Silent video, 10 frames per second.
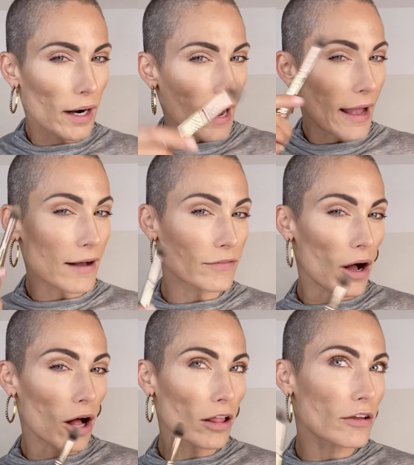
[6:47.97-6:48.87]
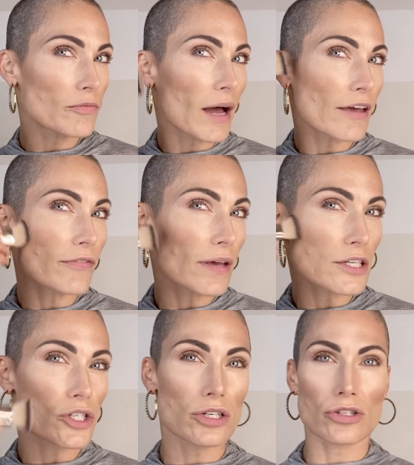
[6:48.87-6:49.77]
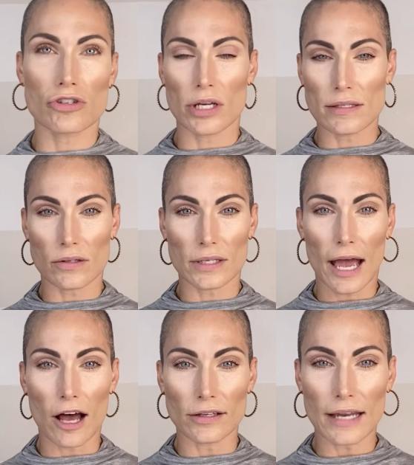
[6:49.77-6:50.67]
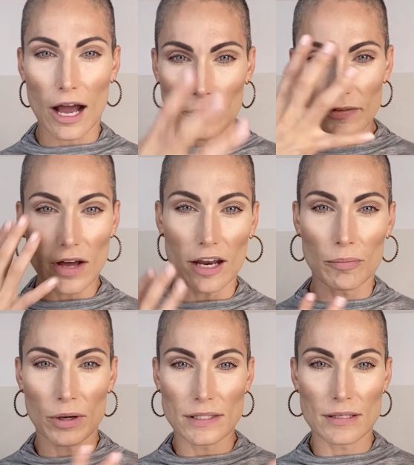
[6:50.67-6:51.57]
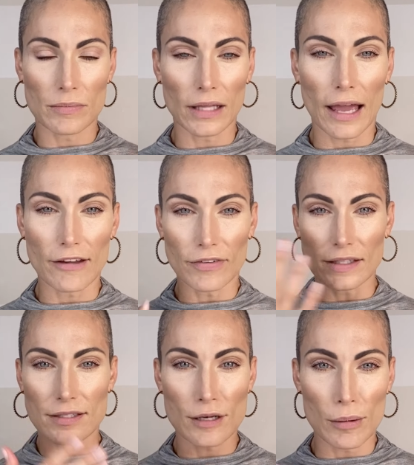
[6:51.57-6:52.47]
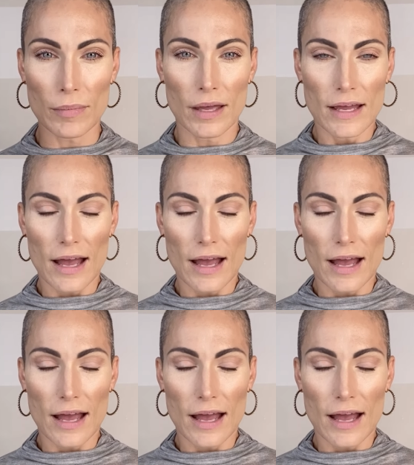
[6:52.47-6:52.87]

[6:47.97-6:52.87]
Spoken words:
I have all of my features chiseled out. Now we've got to put some life and some